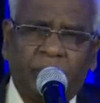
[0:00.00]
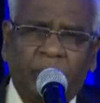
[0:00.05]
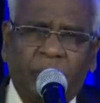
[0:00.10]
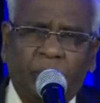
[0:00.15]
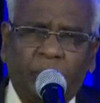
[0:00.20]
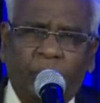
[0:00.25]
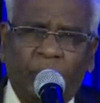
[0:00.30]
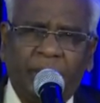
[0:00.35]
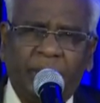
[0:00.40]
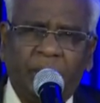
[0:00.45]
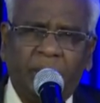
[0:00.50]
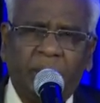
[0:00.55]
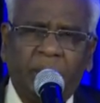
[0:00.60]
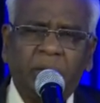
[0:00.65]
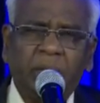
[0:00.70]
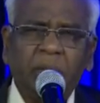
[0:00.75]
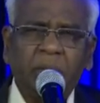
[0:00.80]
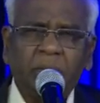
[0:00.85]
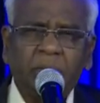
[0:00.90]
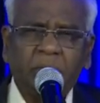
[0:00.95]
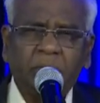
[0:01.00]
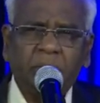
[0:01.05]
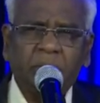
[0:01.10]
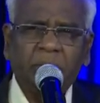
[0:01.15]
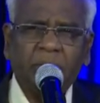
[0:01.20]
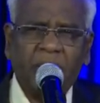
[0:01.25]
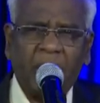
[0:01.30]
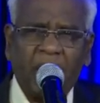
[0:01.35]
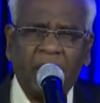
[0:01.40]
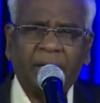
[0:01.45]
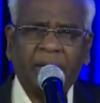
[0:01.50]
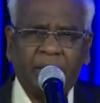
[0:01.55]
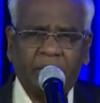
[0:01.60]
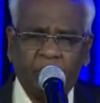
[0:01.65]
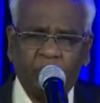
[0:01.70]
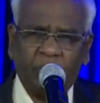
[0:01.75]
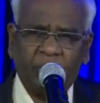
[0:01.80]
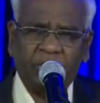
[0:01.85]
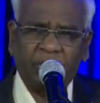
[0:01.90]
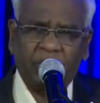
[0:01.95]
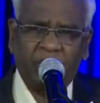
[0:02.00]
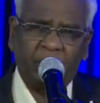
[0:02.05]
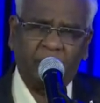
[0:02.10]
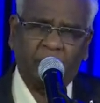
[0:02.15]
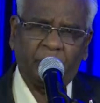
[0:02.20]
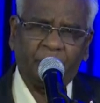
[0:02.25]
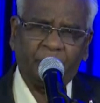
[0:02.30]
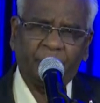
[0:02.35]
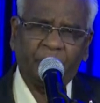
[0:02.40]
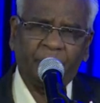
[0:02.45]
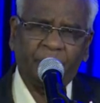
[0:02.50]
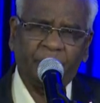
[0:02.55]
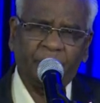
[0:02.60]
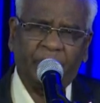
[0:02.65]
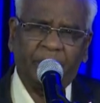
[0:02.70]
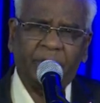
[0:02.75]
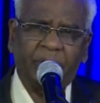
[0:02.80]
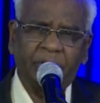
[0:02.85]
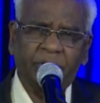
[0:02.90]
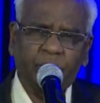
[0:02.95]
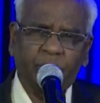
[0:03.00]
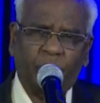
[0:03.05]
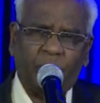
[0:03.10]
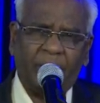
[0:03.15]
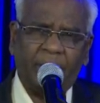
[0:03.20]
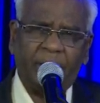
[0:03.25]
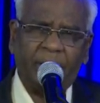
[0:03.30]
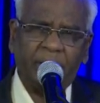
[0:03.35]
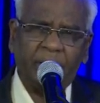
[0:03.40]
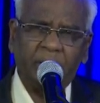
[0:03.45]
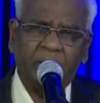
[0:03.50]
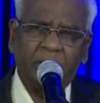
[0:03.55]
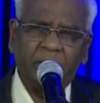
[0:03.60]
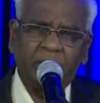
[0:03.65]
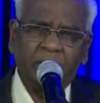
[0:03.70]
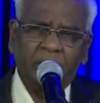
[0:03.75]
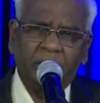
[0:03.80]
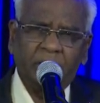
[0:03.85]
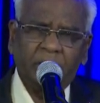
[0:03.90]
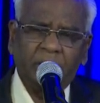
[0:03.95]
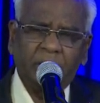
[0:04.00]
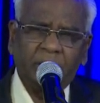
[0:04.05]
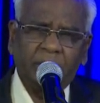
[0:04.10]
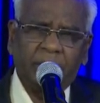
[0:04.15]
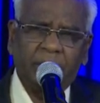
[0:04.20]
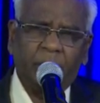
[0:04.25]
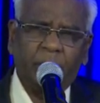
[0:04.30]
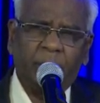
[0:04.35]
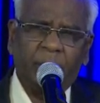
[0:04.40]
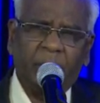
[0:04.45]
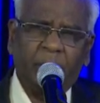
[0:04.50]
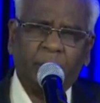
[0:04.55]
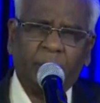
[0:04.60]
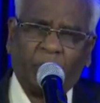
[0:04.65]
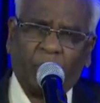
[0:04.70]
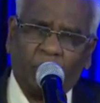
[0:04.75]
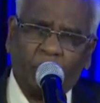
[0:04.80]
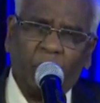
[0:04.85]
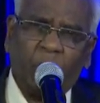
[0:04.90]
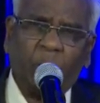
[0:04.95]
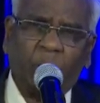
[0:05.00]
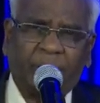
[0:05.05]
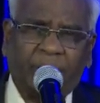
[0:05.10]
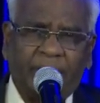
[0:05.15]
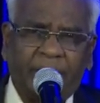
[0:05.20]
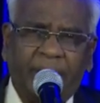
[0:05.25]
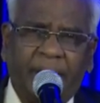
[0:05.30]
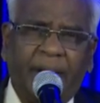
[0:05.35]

they were very angry with him. That is why they may provoke